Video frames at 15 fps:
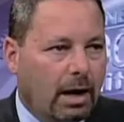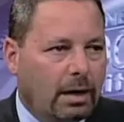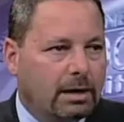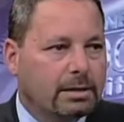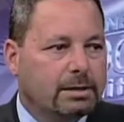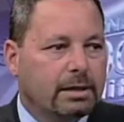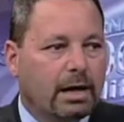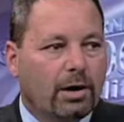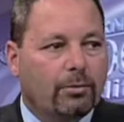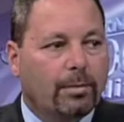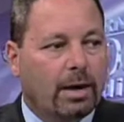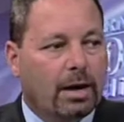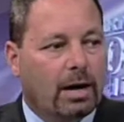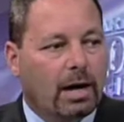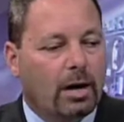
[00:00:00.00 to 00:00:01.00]
I can see how it,
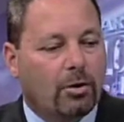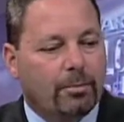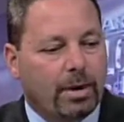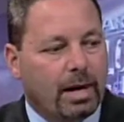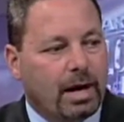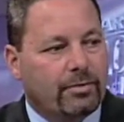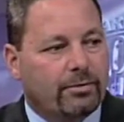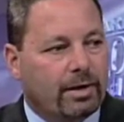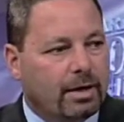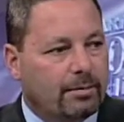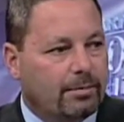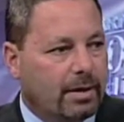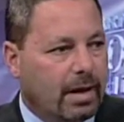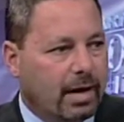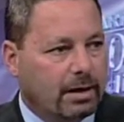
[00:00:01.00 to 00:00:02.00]
may, how it may have an
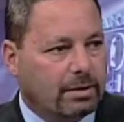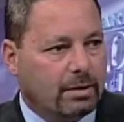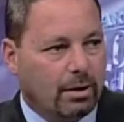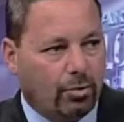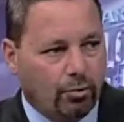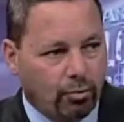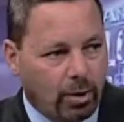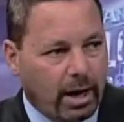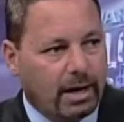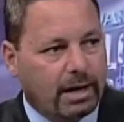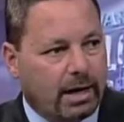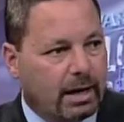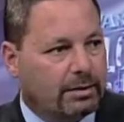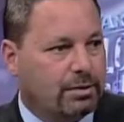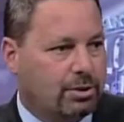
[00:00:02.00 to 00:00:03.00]
impact right
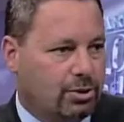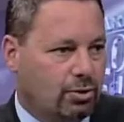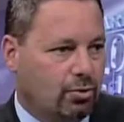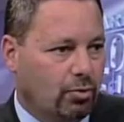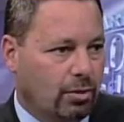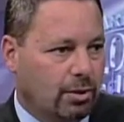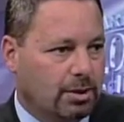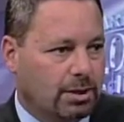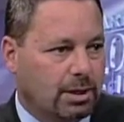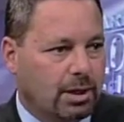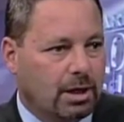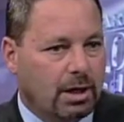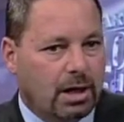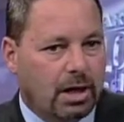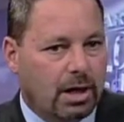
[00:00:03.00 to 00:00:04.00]
at the source
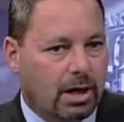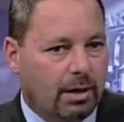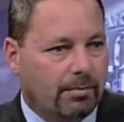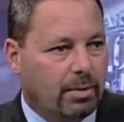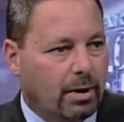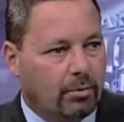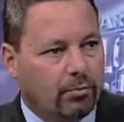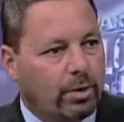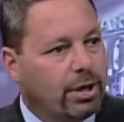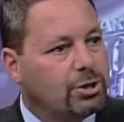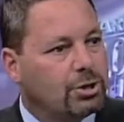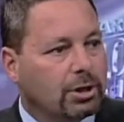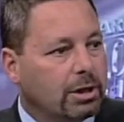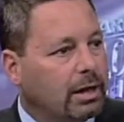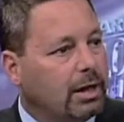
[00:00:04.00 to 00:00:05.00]
uh, but
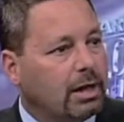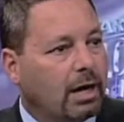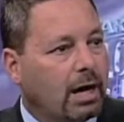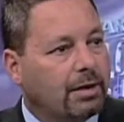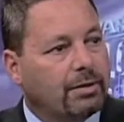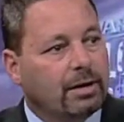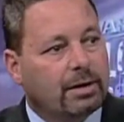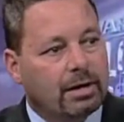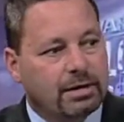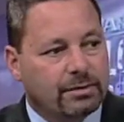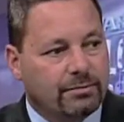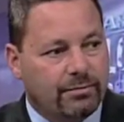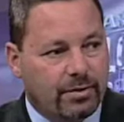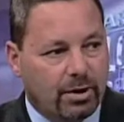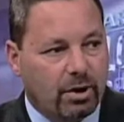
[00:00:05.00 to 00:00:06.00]
regionally, I think it has a
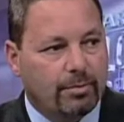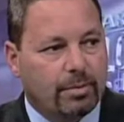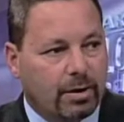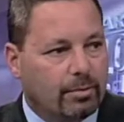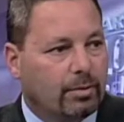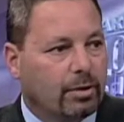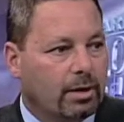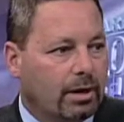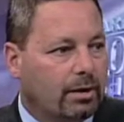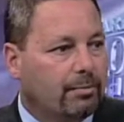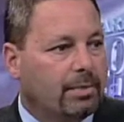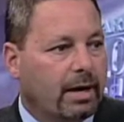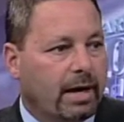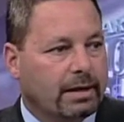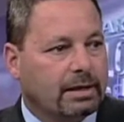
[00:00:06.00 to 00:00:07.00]
very minimal
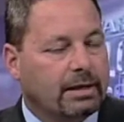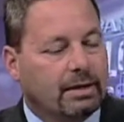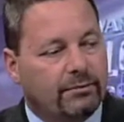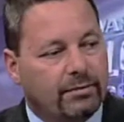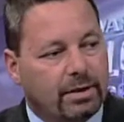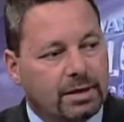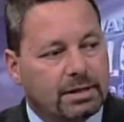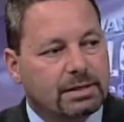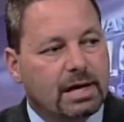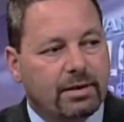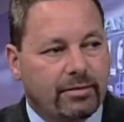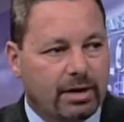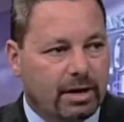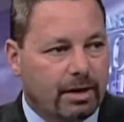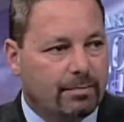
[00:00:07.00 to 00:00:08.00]
impact. And if it is
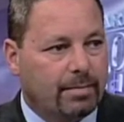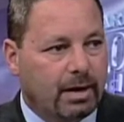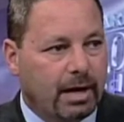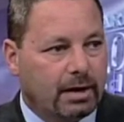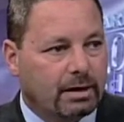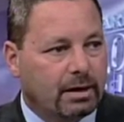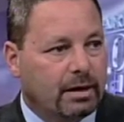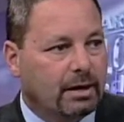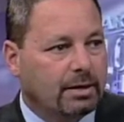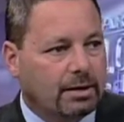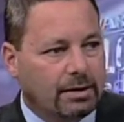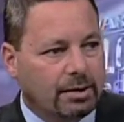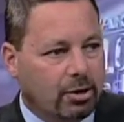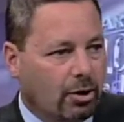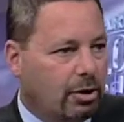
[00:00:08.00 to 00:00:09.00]
having an impact, then
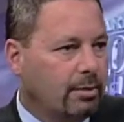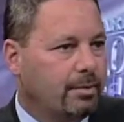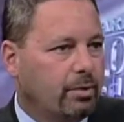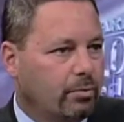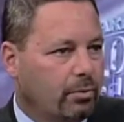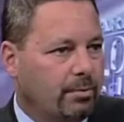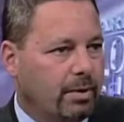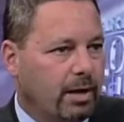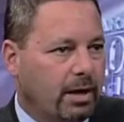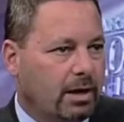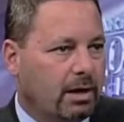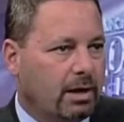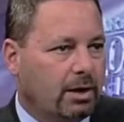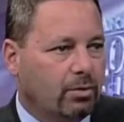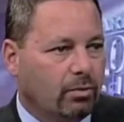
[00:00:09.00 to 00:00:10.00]
the argument would be,
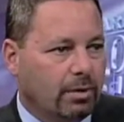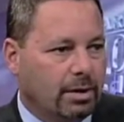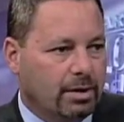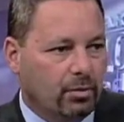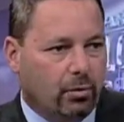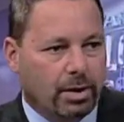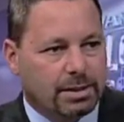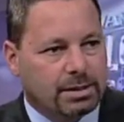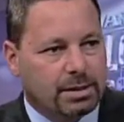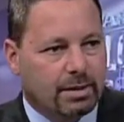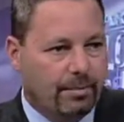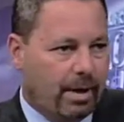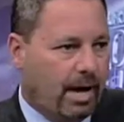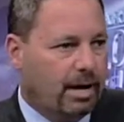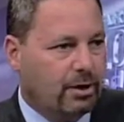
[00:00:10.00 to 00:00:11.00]
well, then the ones in the
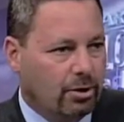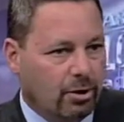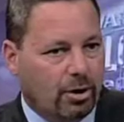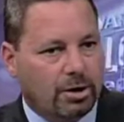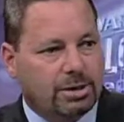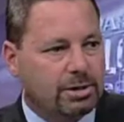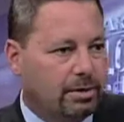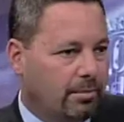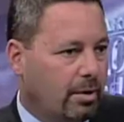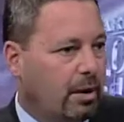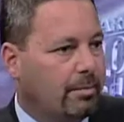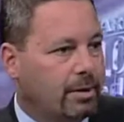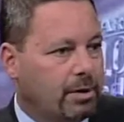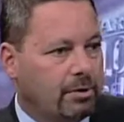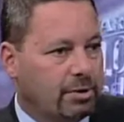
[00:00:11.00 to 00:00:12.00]
backyards and the
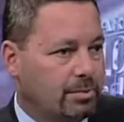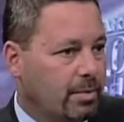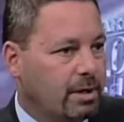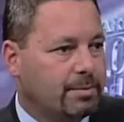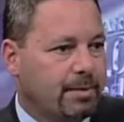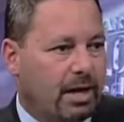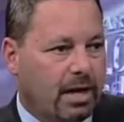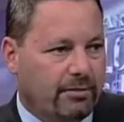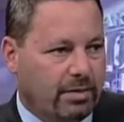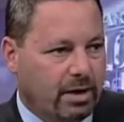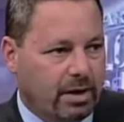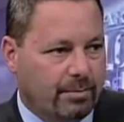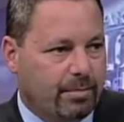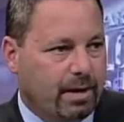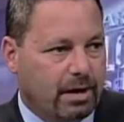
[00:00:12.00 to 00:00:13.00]
barbecues must be having an
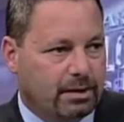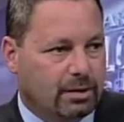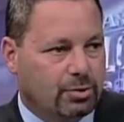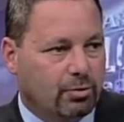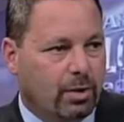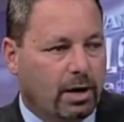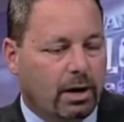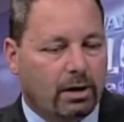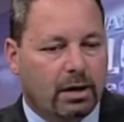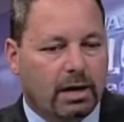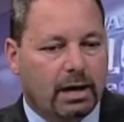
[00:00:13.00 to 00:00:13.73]
impact as well.